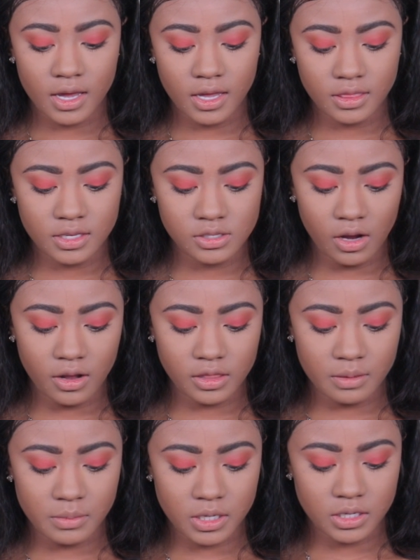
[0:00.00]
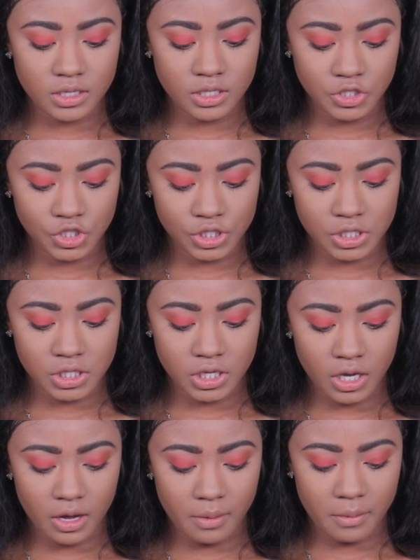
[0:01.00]
And these are a limited edition
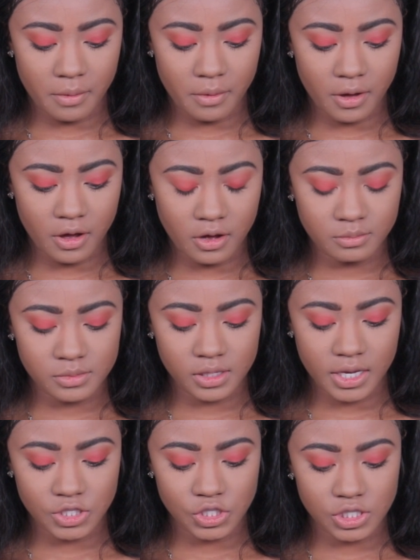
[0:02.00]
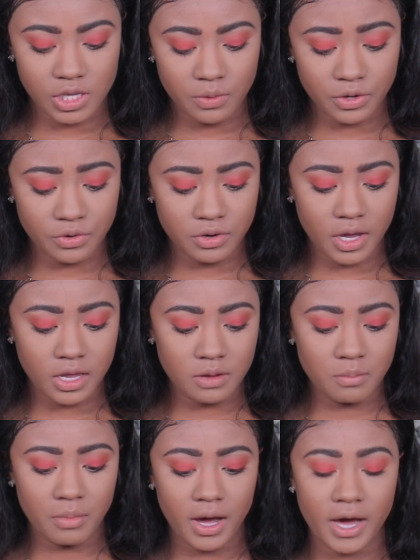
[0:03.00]
lashes that were
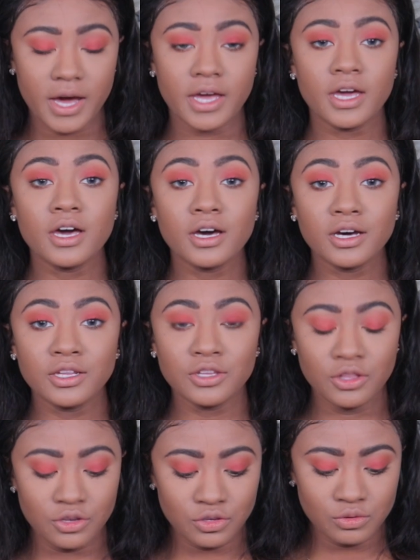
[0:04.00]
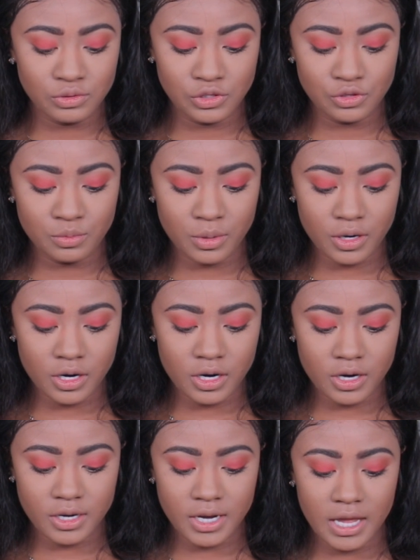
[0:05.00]
created by another
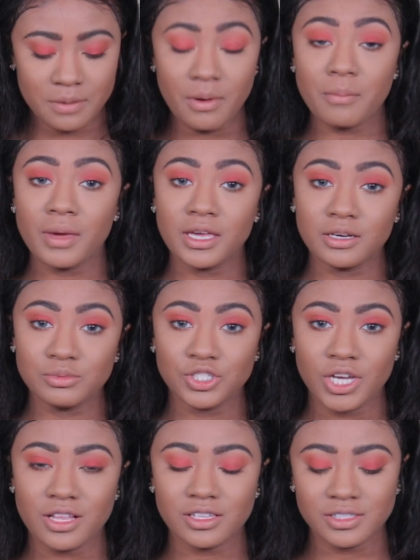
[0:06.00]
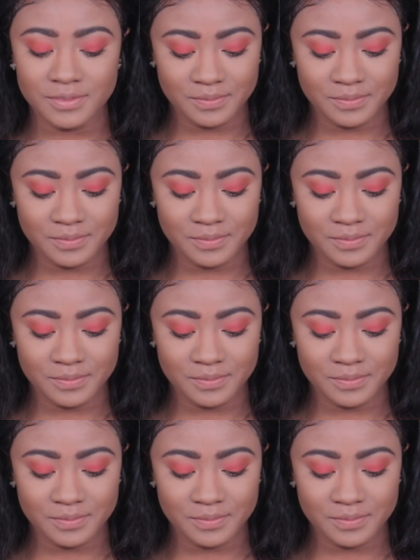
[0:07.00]
YouTuber named Makeup Shayla.